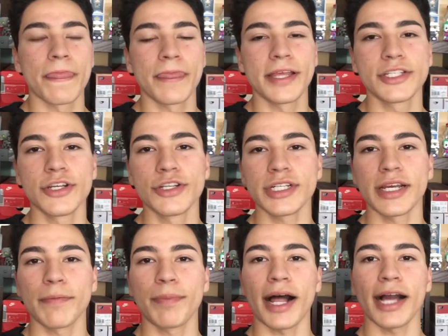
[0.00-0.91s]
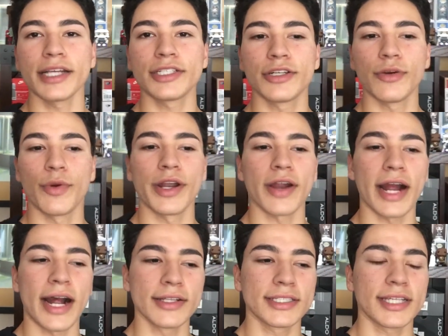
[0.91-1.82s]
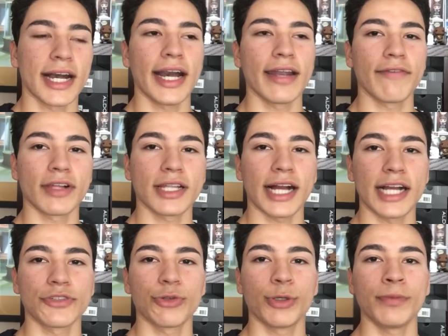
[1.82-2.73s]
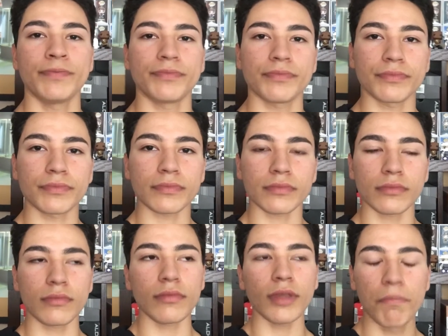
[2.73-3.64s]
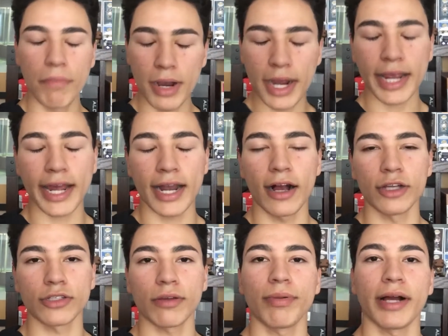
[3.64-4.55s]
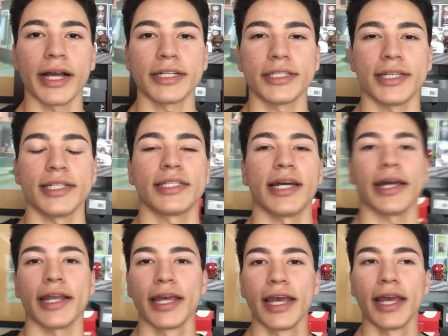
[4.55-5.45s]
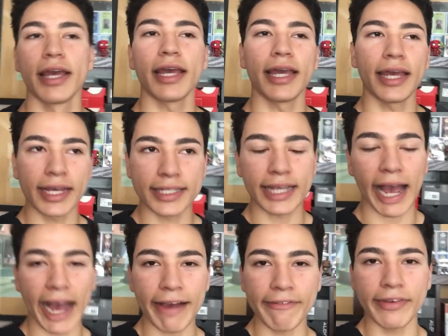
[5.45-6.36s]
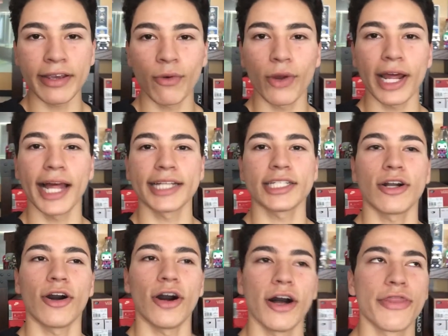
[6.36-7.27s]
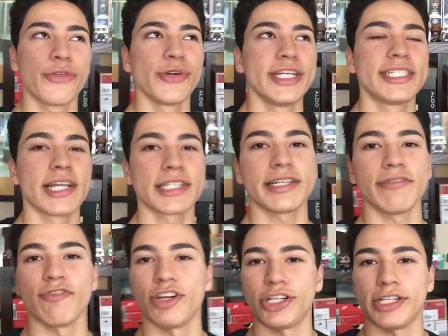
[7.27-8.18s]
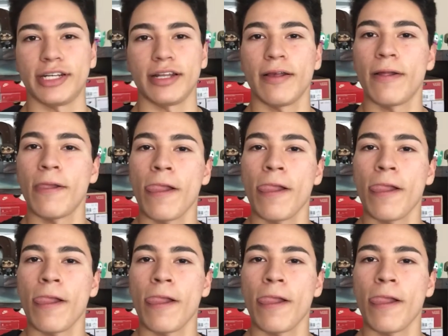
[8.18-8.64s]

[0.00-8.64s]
this usually applies to when you're outside of the classroom, but it can also apply to inside, is having what I like to call a 360 vision.